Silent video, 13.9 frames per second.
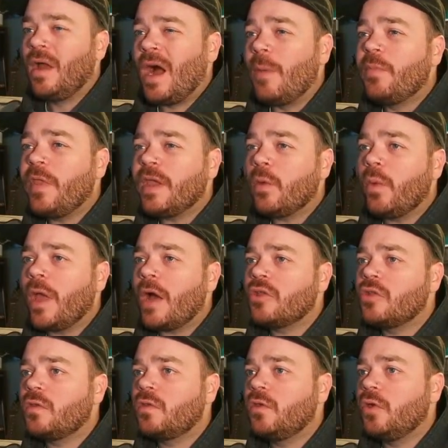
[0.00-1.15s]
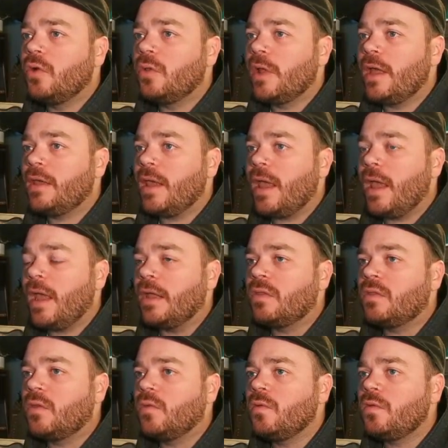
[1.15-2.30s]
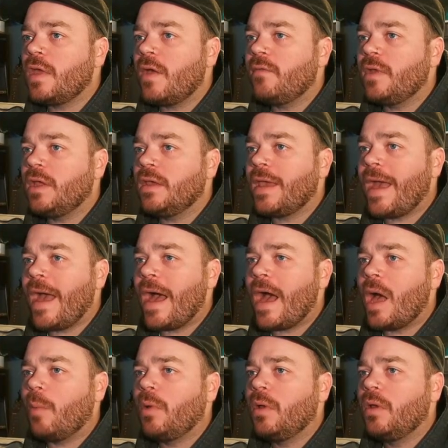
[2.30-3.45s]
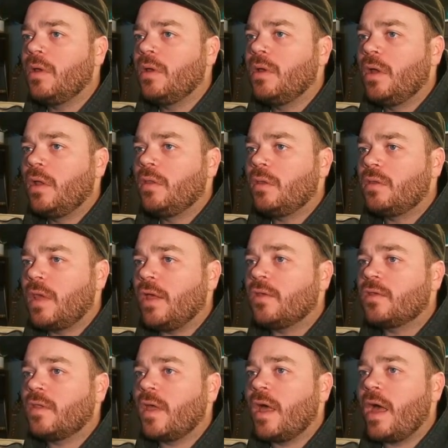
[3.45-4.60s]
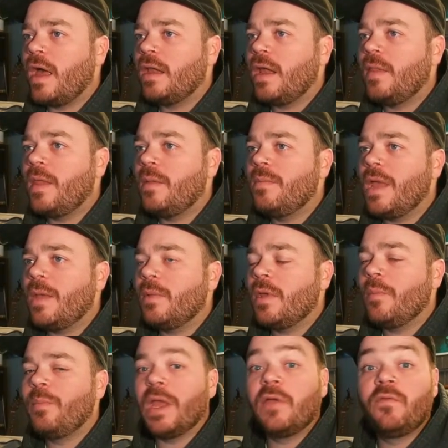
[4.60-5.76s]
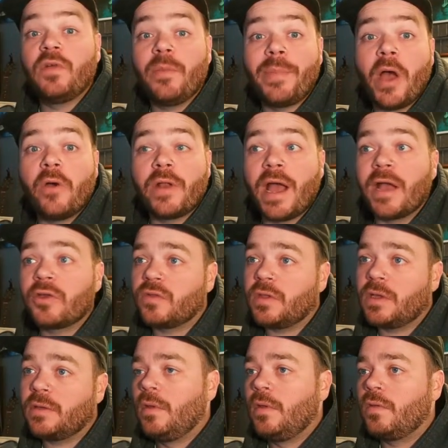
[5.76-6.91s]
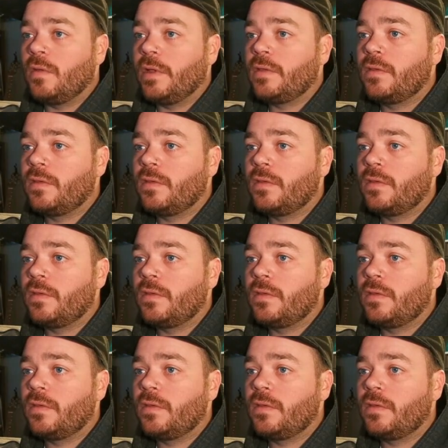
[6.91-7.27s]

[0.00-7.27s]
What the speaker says: I'm thinking we actually just do like a 270 cab, tail slide, and then maybe a big flip out, actually. Let's